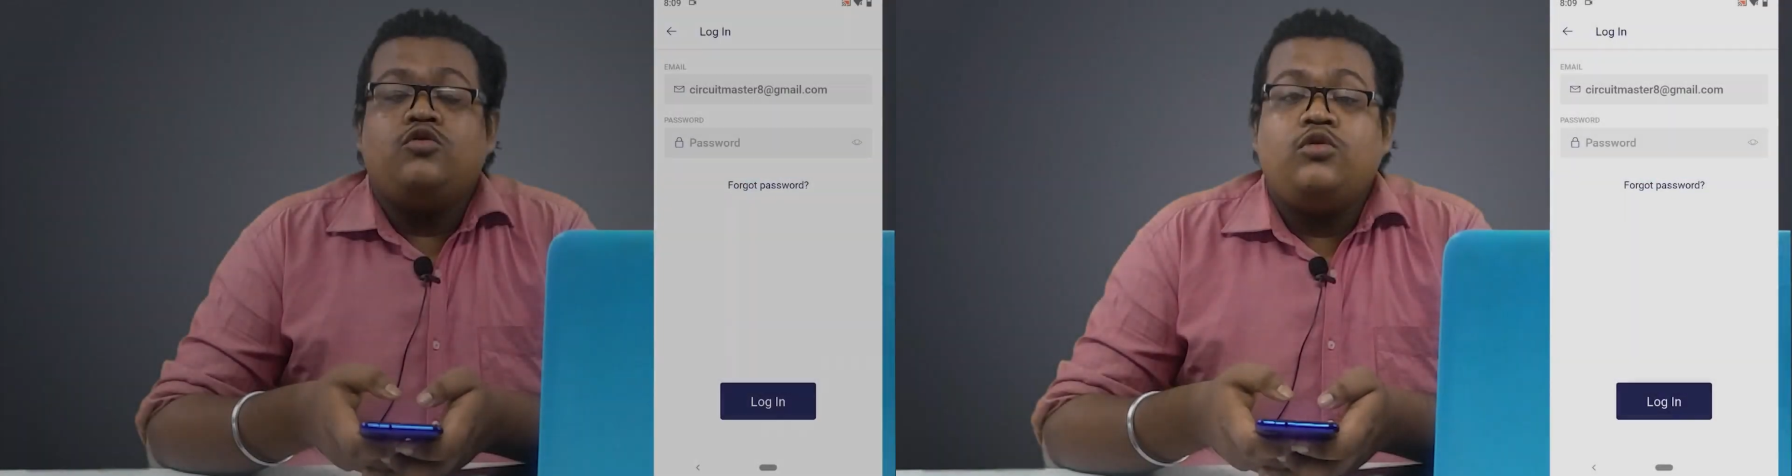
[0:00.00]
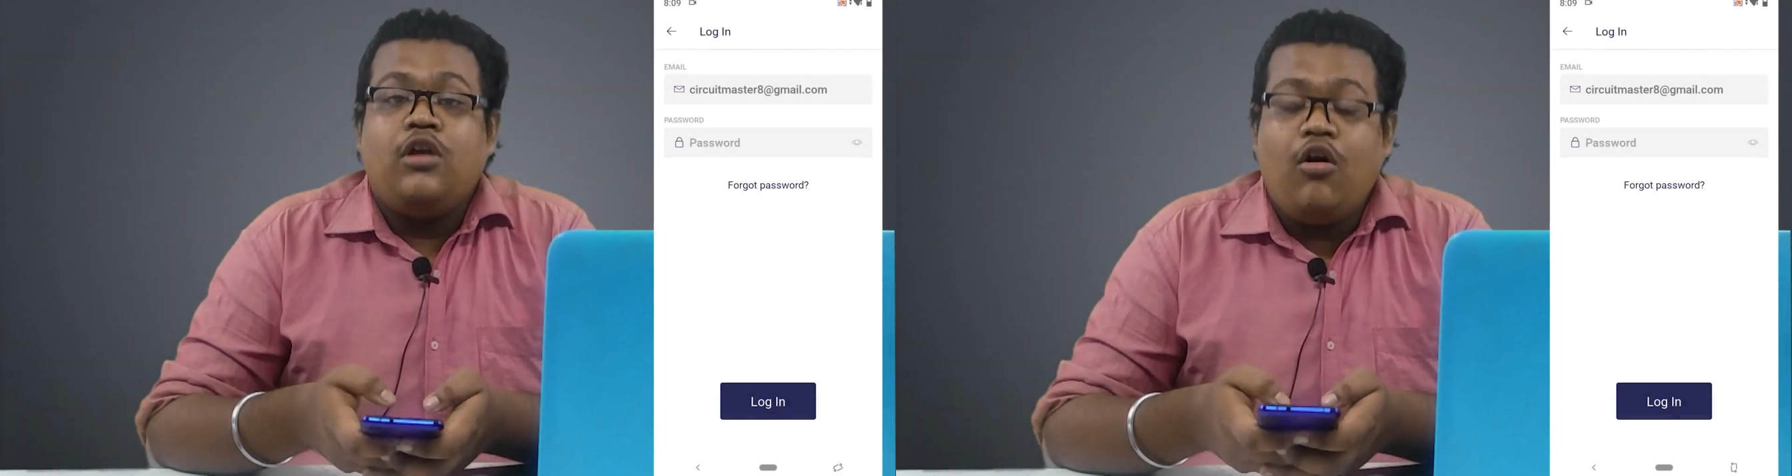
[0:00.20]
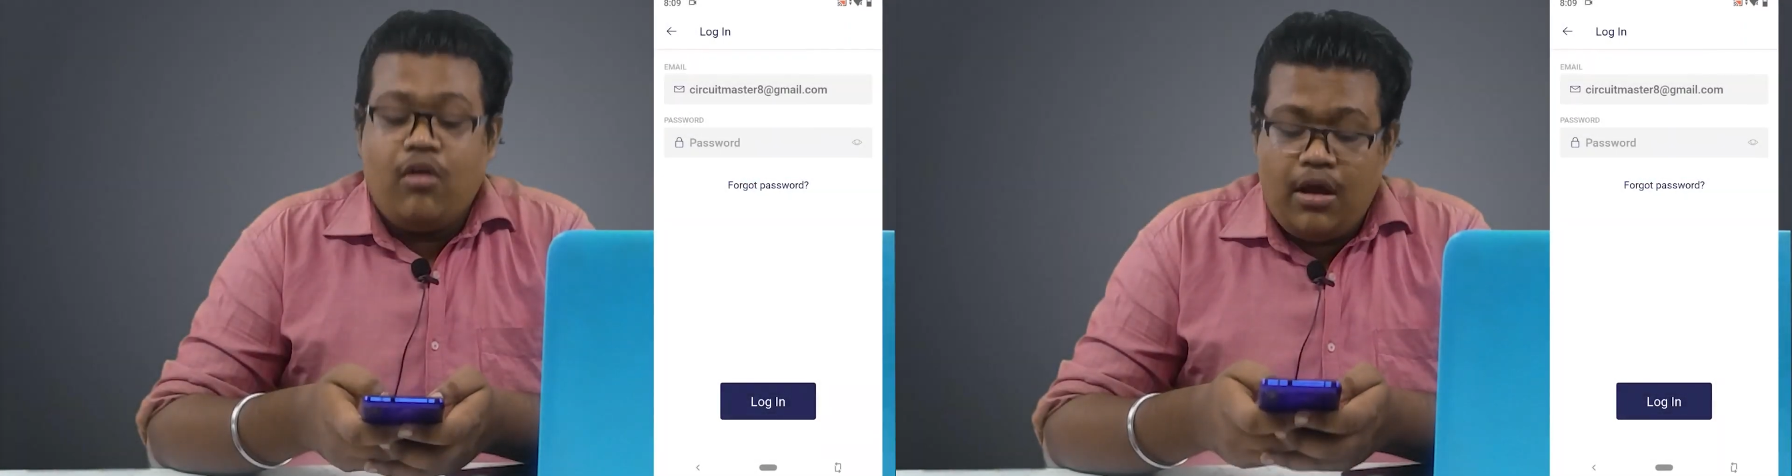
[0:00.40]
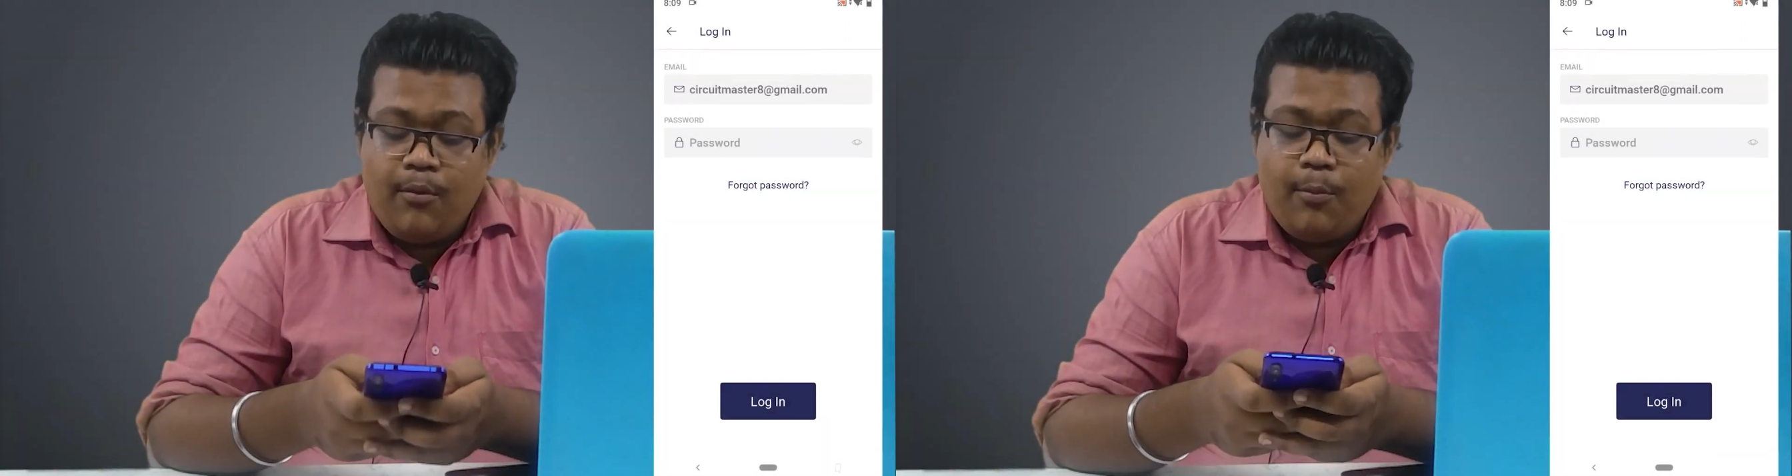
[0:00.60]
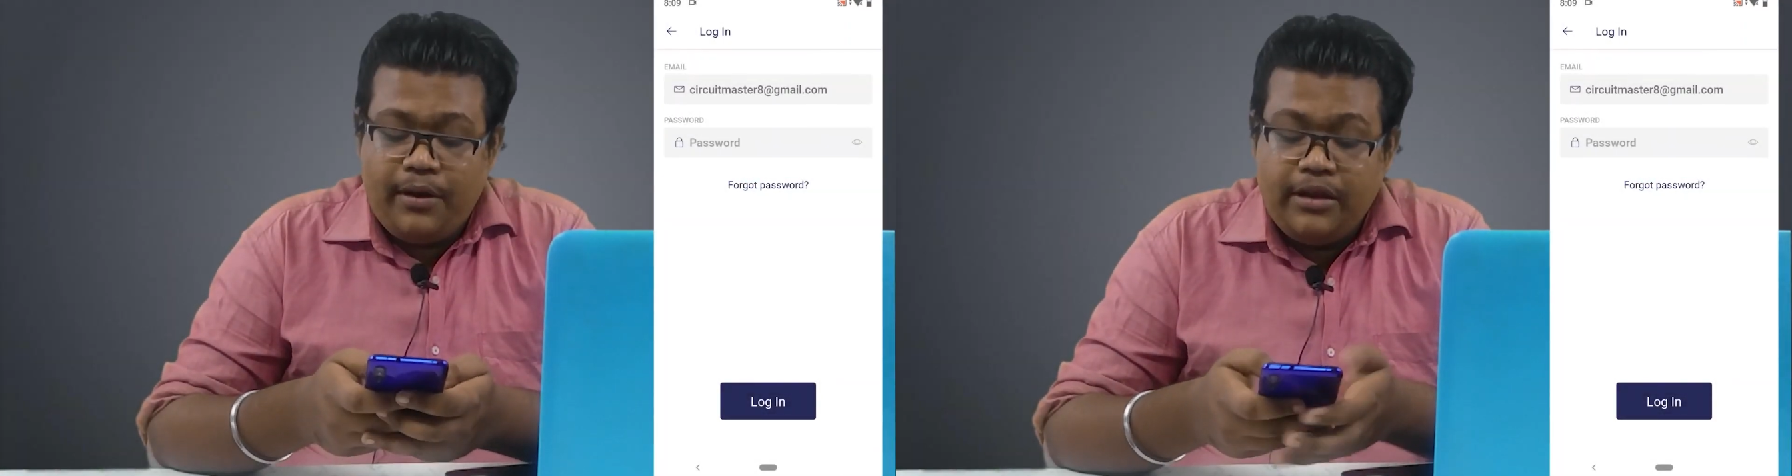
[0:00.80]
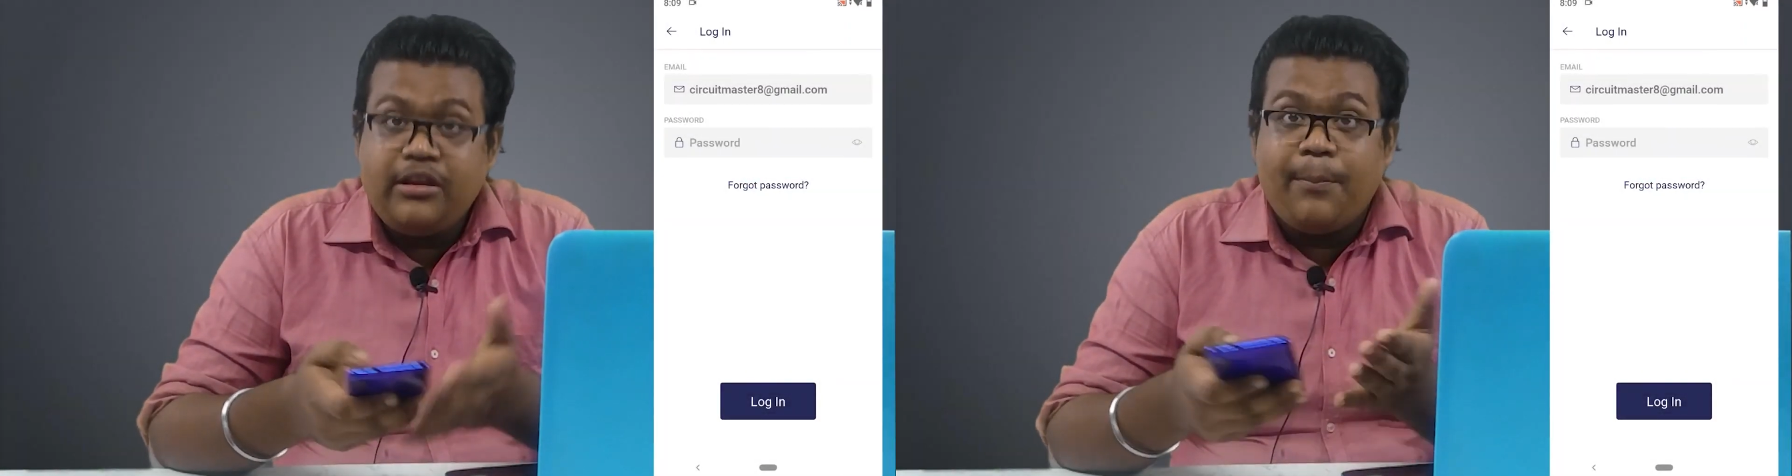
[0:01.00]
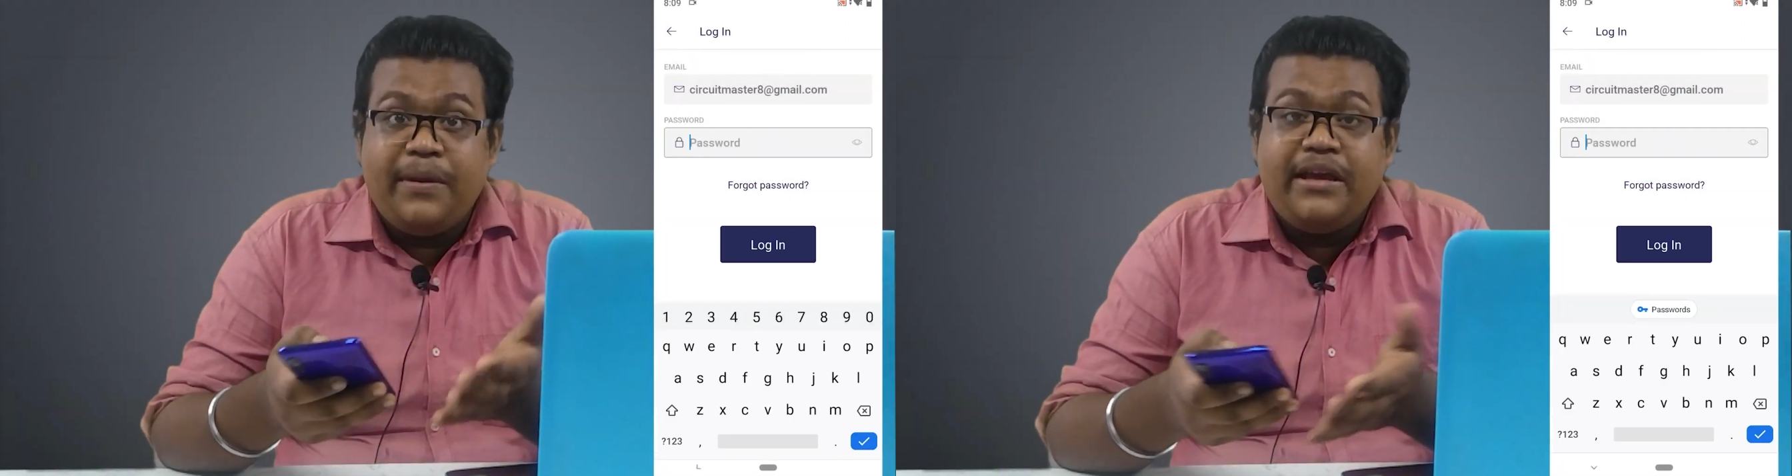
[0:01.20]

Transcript: So now I am opening the